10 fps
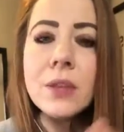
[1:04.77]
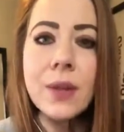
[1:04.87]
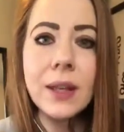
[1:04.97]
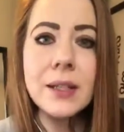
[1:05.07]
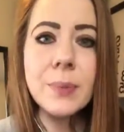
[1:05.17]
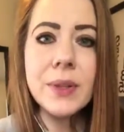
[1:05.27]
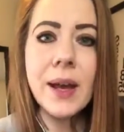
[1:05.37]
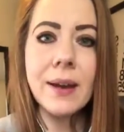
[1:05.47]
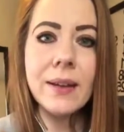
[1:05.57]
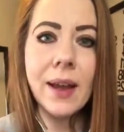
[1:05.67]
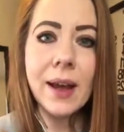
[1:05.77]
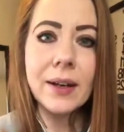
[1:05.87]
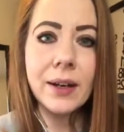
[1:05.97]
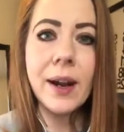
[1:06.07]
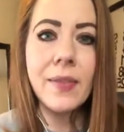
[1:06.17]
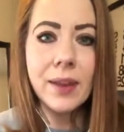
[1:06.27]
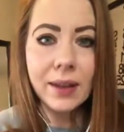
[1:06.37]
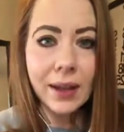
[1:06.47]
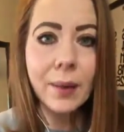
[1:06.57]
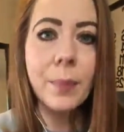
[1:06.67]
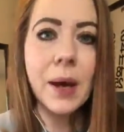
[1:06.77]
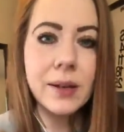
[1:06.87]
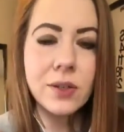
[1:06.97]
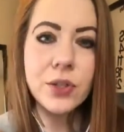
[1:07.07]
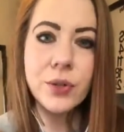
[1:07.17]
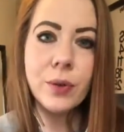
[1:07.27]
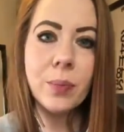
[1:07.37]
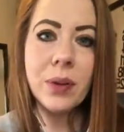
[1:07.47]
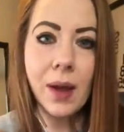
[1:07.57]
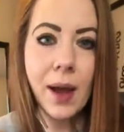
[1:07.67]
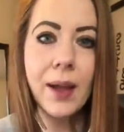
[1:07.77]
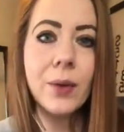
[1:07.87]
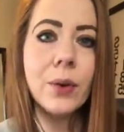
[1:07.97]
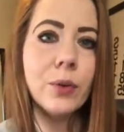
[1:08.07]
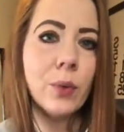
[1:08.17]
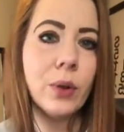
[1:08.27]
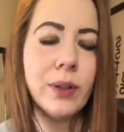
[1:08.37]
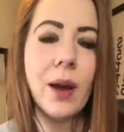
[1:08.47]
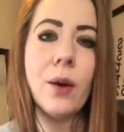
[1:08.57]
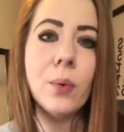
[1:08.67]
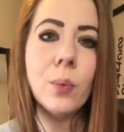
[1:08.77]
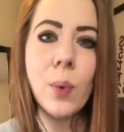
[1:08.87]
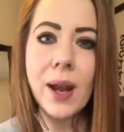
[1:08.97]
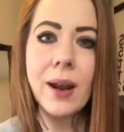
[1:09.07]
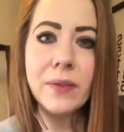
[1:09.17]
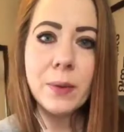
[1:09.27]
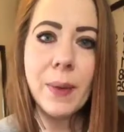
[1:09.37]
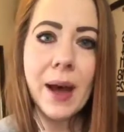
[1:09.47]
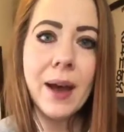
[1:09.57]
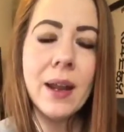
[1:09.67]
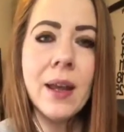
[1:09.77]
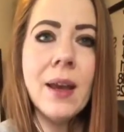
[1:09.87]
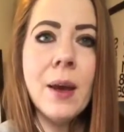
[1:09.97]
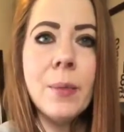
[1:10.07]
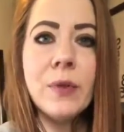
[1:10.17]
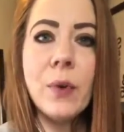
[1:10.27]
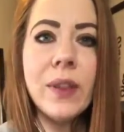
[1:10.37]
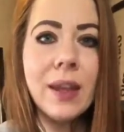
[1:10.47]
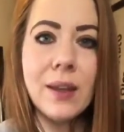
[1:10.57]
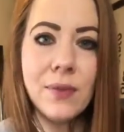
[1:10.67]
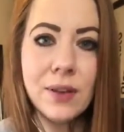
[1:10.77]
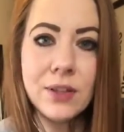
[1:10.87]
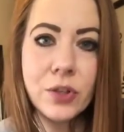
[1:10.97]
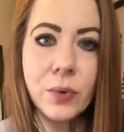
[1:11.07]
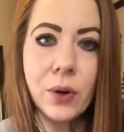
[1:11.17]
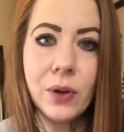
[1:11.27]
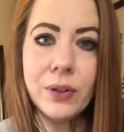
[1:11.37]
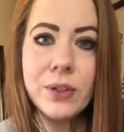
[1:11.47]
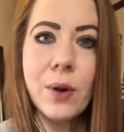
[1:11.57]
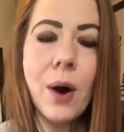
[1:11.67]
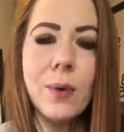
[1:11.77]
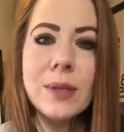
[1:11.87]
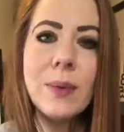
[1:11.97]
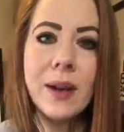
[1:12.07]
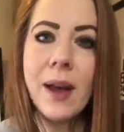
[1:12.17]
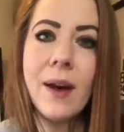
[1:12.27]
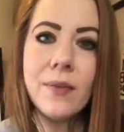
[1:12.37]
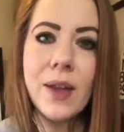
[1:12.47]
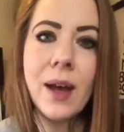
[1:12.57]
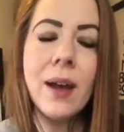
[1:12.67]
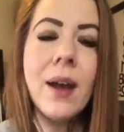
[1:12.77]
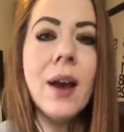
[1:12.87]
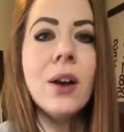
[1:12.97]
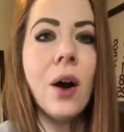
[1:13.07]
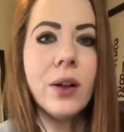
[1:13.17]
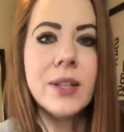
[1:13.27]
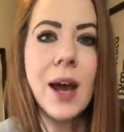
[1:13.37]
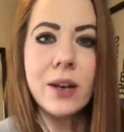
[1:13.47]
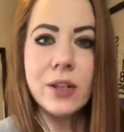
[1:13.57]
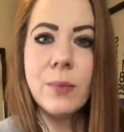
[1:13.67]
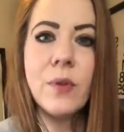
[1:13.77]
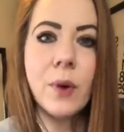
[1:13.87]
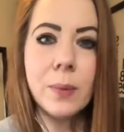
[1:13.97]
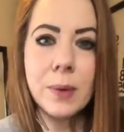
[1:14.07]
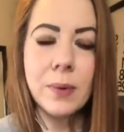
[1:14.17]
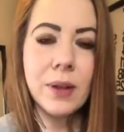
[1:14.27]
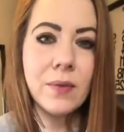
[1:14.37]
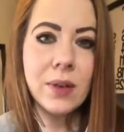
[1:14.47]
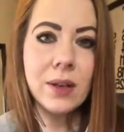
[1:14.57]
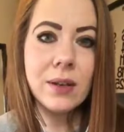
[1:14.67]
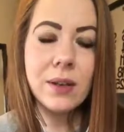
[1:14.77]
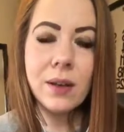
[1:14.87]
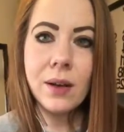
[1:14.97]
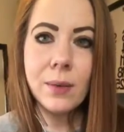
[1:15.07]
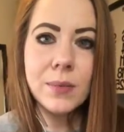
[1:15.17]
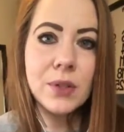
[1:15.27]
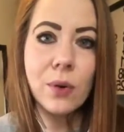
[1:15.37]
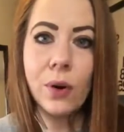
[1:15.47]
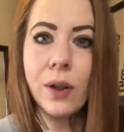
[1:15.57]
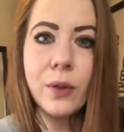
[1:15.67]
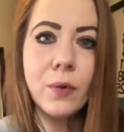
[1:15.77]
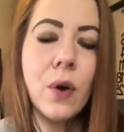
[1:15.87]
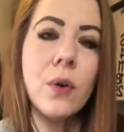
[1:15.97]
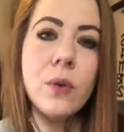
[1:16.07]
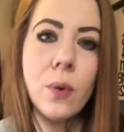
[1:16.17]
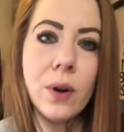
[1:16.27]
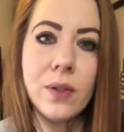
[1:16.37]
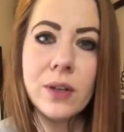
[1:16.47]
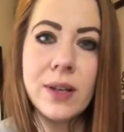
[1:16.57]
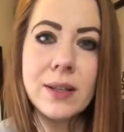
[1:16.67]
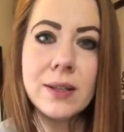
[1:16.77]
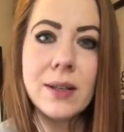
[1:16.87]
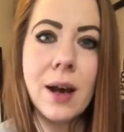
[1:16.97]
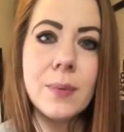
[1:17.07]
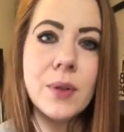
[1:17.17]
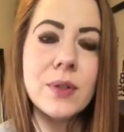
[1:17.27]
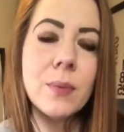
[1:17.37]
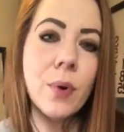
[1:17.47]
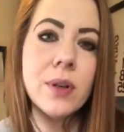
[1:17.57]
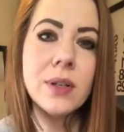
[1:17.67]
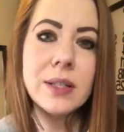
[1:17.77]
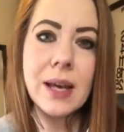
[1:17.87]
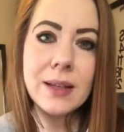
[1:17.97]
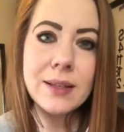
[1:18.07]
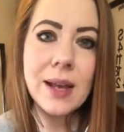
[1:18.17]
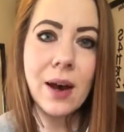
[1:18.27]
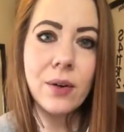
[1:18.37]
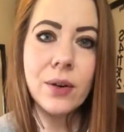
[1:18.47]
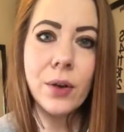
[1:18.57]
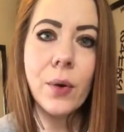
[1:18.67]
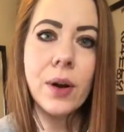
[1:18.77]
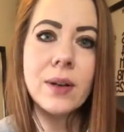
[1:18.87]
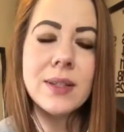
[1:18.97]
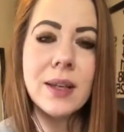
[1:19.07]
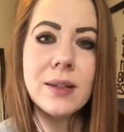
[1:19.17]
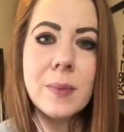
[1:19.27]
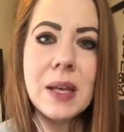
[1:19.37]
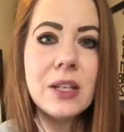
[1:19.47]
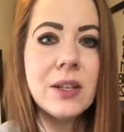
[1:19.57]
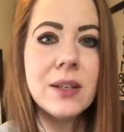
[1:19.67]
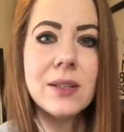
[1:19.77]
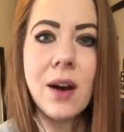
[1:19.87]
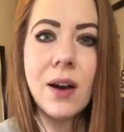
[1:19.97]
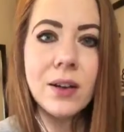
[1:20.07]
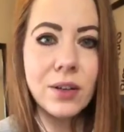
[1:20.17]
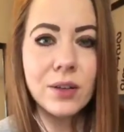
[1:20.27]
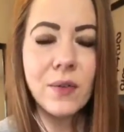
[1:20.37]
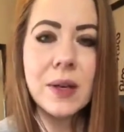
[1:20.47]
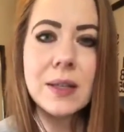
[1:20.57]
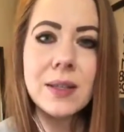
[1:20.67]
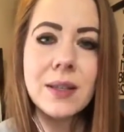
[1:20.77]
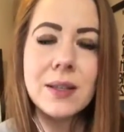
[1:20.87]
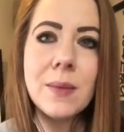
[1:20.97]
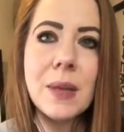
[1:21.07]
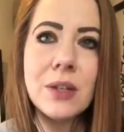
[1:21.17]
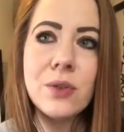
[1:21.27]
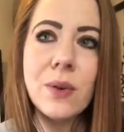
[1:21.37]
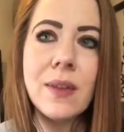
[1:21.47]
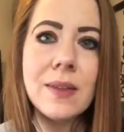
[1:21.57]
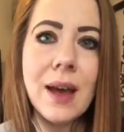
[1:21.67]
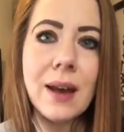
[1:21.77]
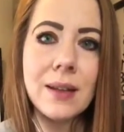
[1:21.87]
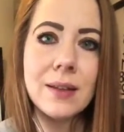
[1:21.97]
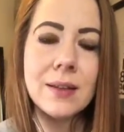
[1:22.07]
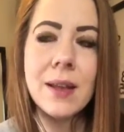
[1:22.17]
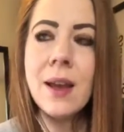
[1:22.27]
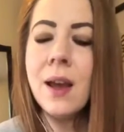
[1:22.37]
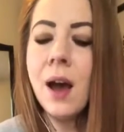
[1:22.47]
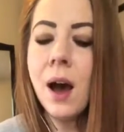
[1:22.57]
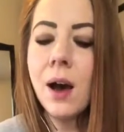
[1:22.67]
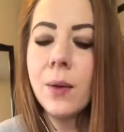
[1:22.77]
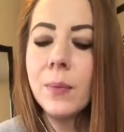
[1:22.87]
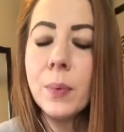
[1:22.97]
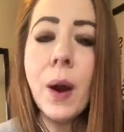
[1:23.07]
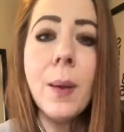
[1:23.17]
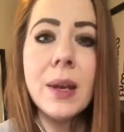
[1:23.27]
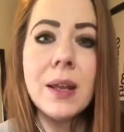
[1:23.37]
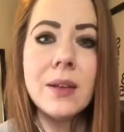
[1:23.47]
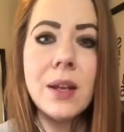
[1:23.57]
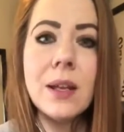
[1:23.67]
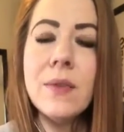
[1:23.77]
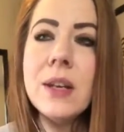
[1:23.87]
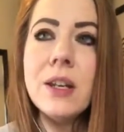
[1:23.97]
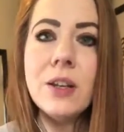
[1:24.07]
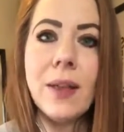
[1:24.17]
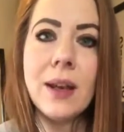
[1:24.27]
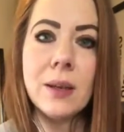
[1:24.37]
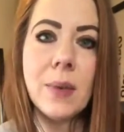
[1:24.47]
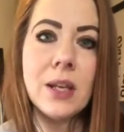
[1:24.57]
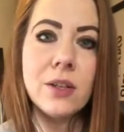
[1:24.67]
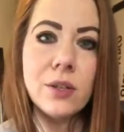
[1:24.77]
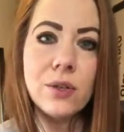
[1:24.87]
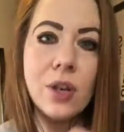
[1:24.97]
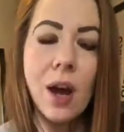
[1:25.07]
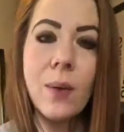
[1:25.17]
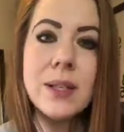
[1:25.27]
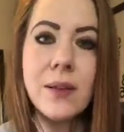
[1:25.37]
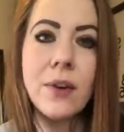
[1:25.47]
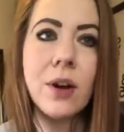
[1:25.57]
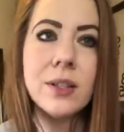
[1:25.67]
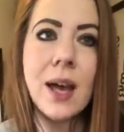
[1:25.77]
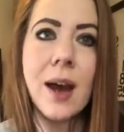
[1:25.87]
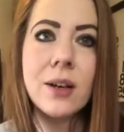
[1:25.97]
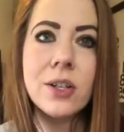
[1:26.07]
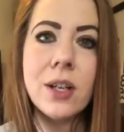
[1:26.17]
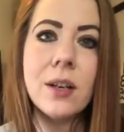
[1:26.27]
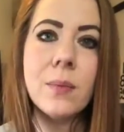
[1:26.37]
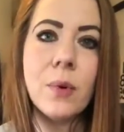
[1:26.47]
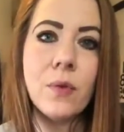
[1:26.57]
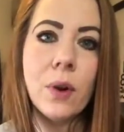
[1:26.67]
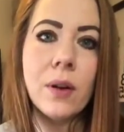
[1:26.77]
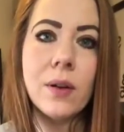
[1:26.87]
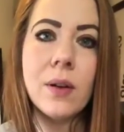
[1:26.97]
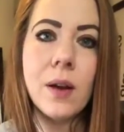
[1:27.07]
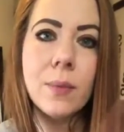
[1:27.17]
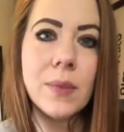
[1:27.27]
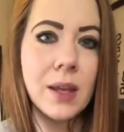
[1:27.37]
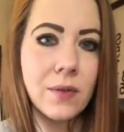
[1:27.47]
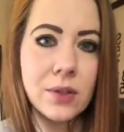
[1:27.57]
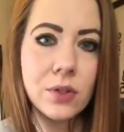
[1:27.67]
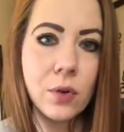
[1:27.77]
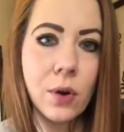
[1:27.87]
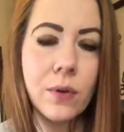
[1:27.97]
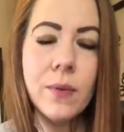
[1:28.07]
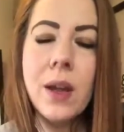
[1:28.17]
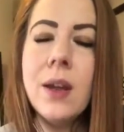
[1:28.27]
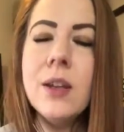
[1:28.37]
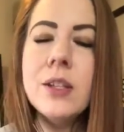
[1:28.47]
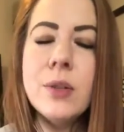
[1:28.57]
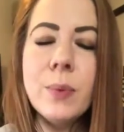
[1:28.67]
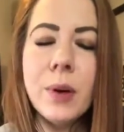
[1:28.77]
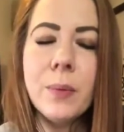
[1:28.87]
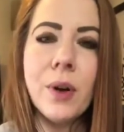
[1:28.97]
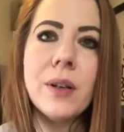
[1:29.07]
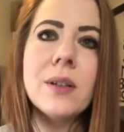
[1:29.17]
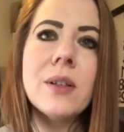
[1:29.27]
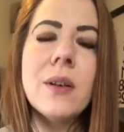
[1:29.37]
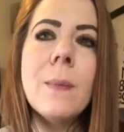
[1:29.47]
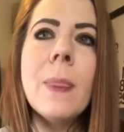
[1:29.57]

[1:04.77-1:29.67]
So I like to put that in the header and then like a button to apply or enroll now right off the bat before they even scroll. So you always want to have that call to action before people even scroll on their phone or on their desktop. So it's important to test out your sales pages on your devices to make sure that that is prominent. Even in your landing pages, you should always have a call to action before they even scroll. Super important.